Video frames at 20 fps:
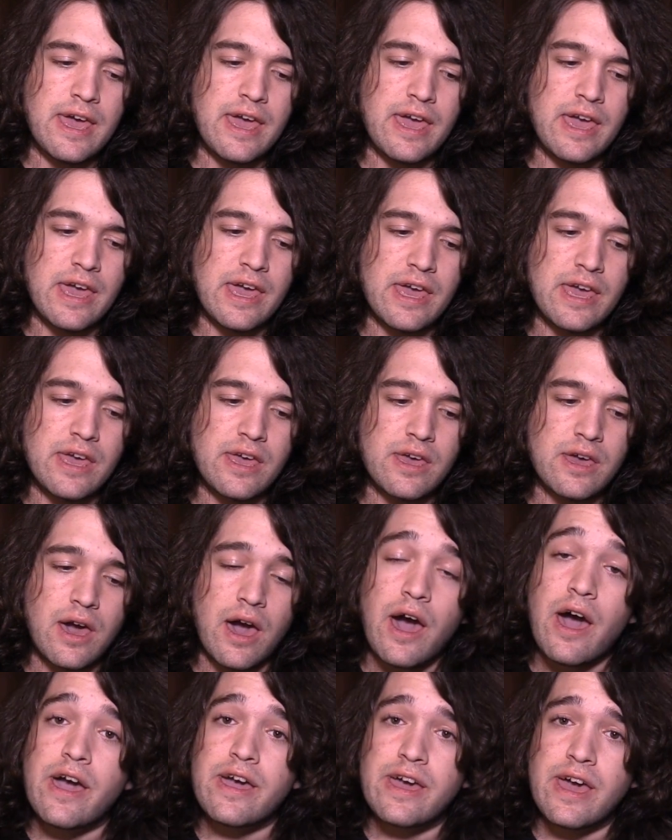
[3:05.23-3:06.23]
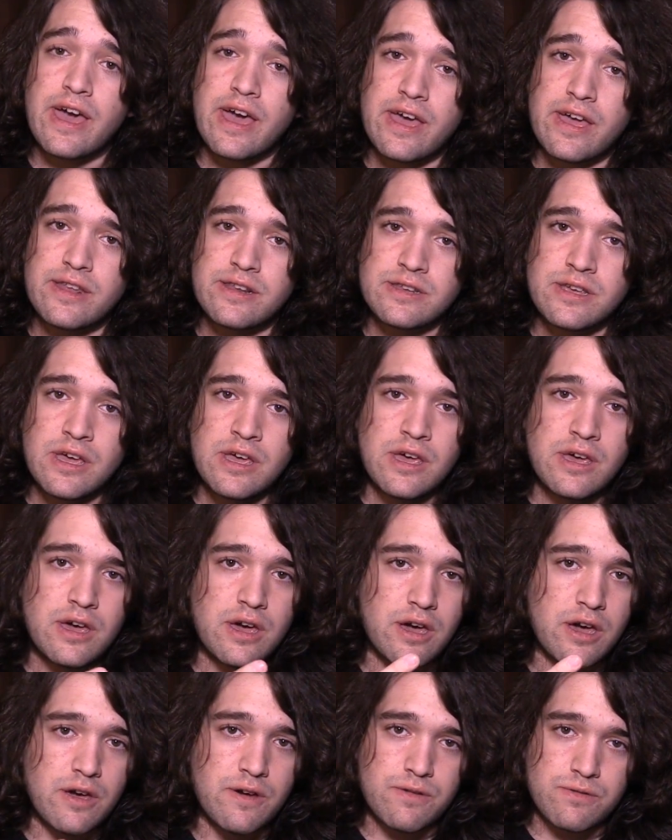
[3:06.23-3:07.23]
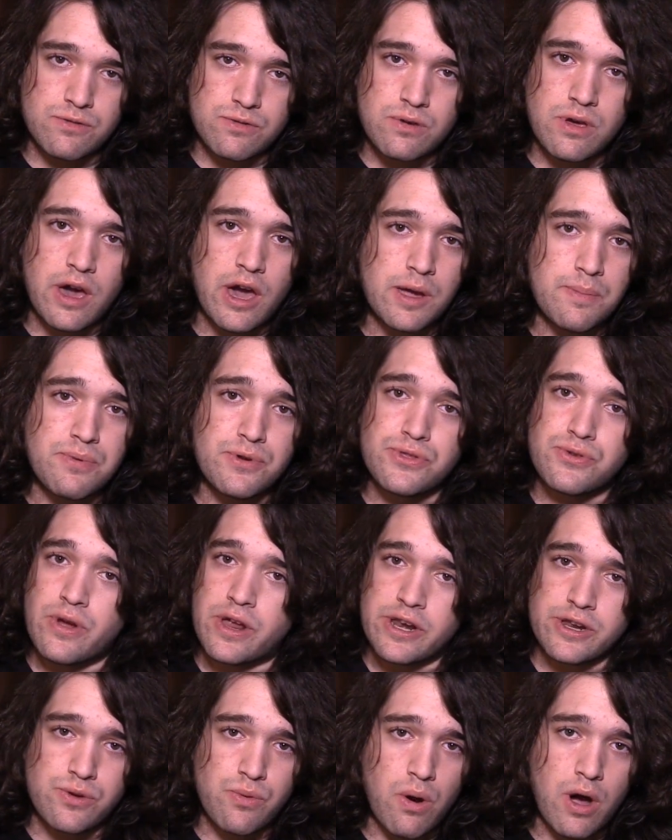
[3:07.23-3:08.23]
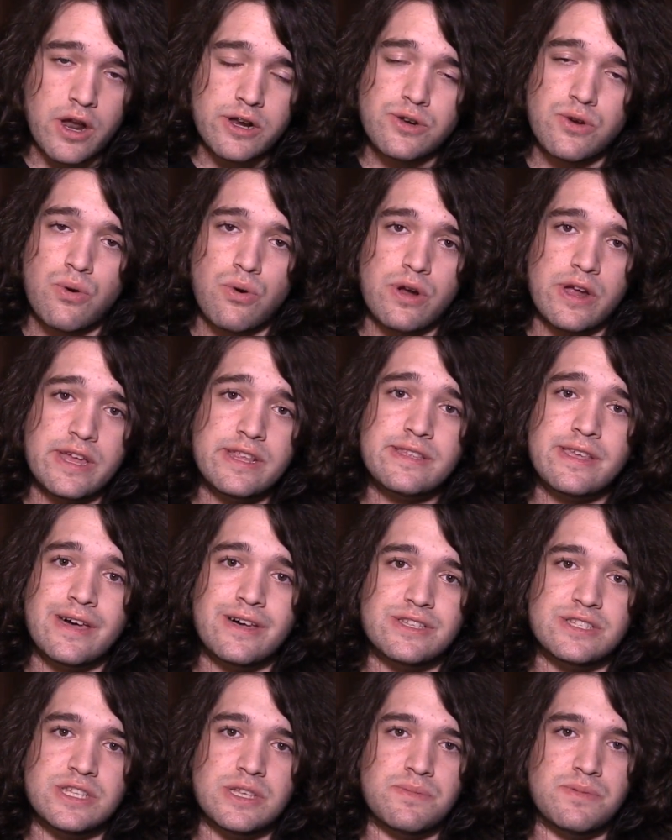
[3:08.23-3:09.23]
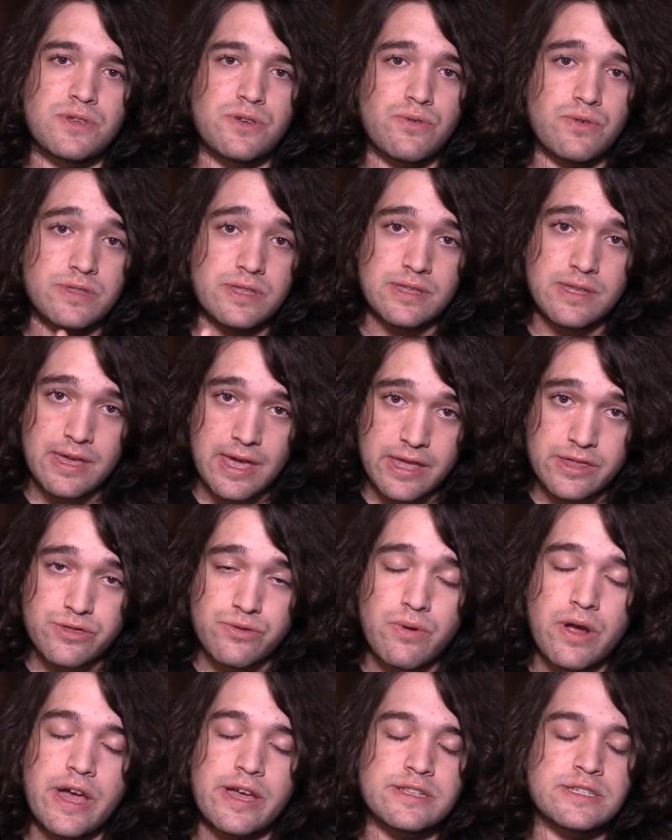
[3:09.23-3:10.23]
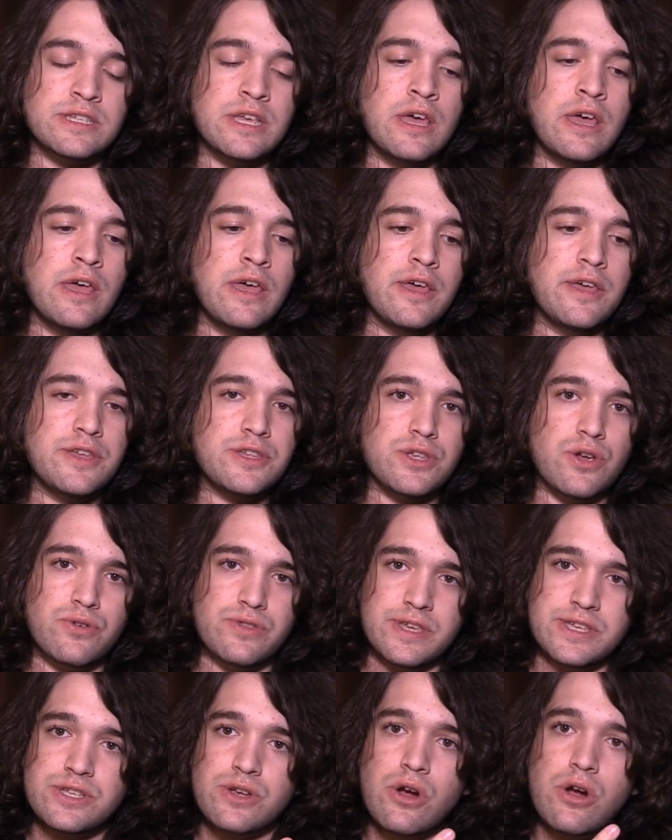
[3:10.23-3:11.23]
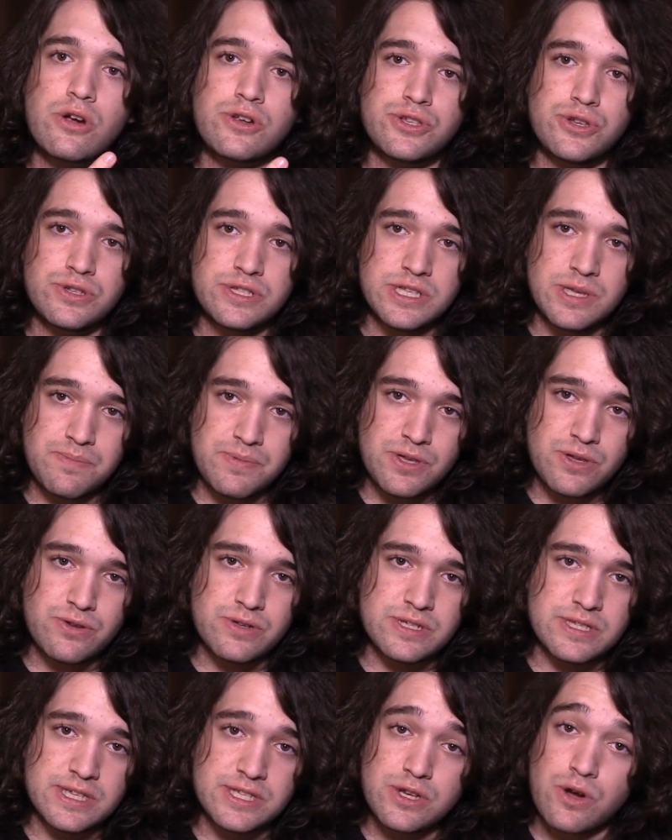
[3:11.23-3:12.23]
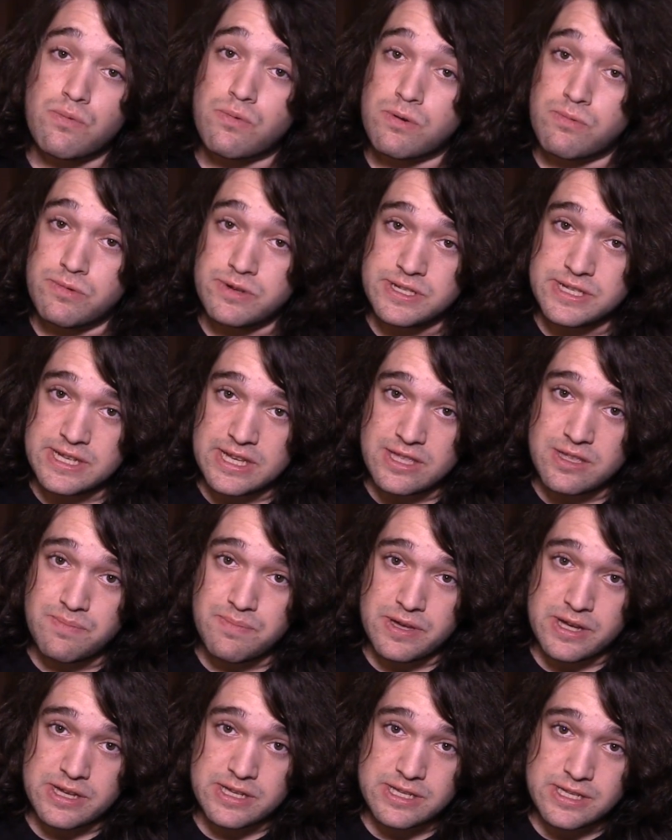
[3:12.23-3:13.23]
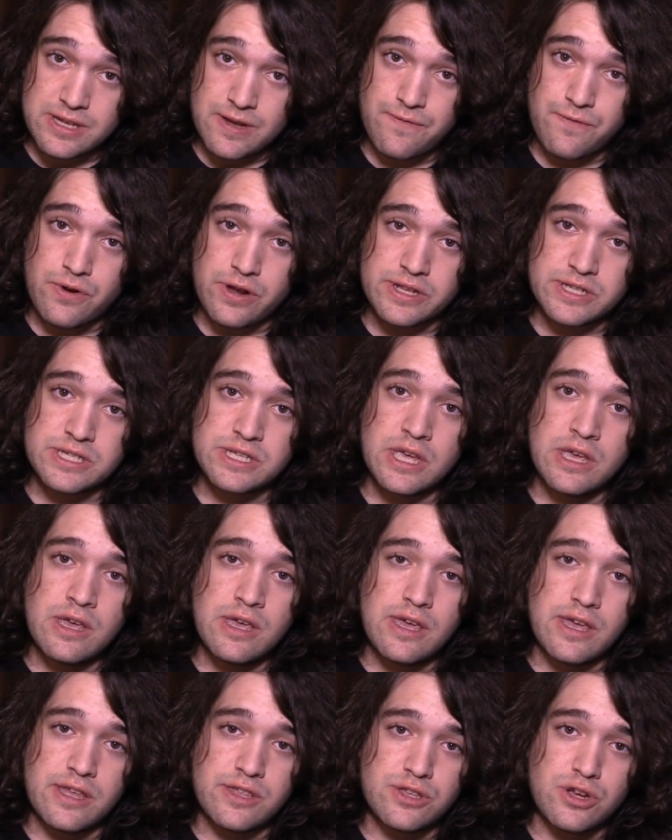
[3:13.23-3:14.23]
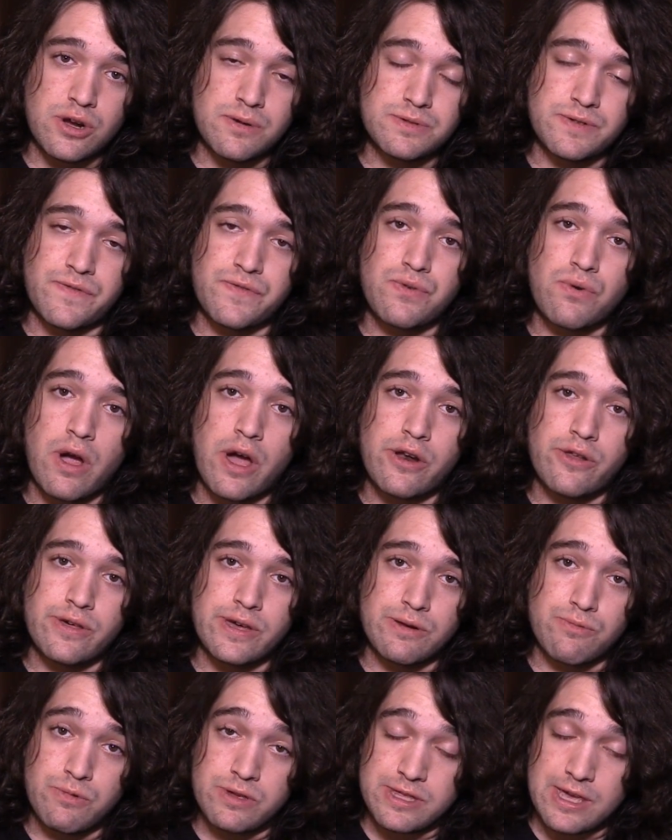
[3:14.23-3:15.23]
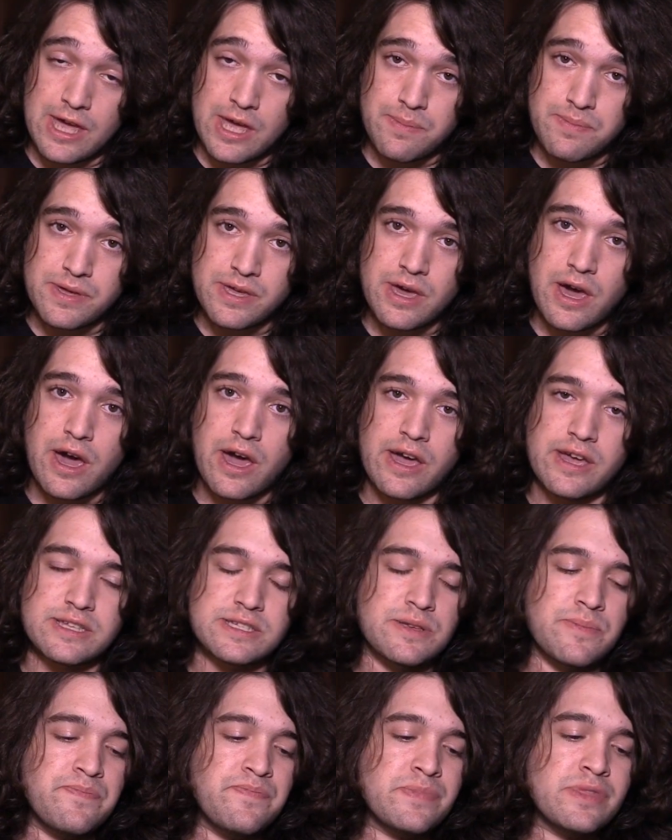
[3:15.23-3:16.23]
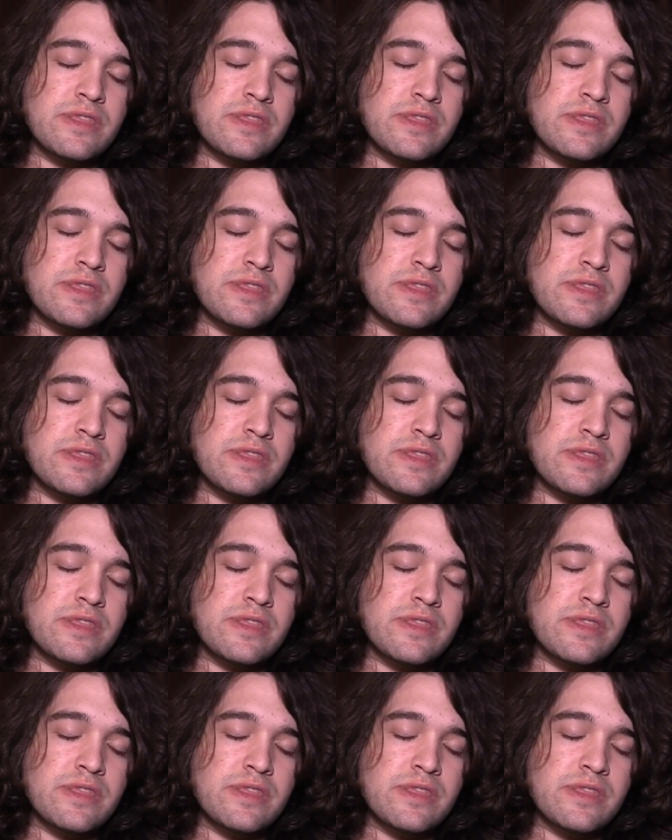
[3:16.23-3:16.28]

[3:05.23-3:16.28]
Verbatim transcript: a high-end uh, hyper-threaded quad-core Intel CPU with eight threads. So these are our two CPUs. These are where we'll see the biggest difference in terms of throttling with APIs.